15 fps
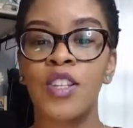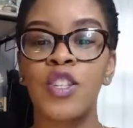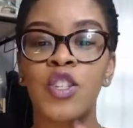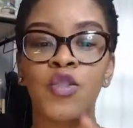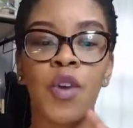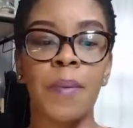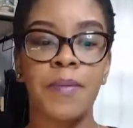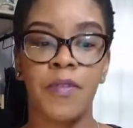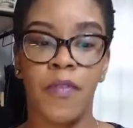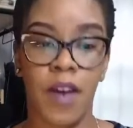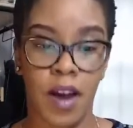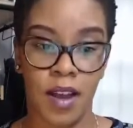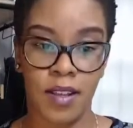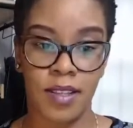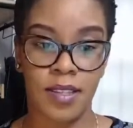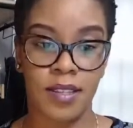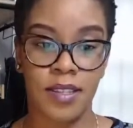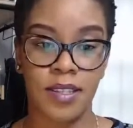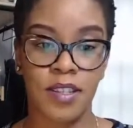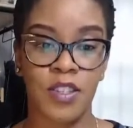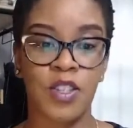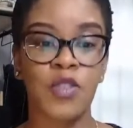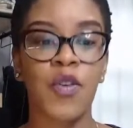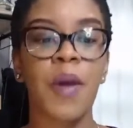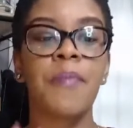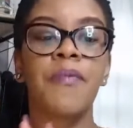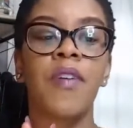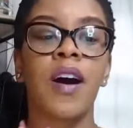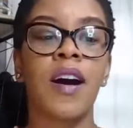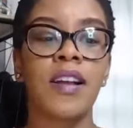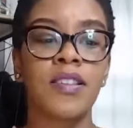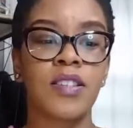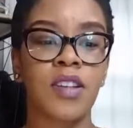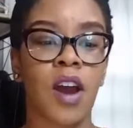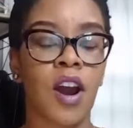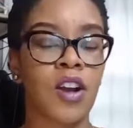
Script fonts. Script fonts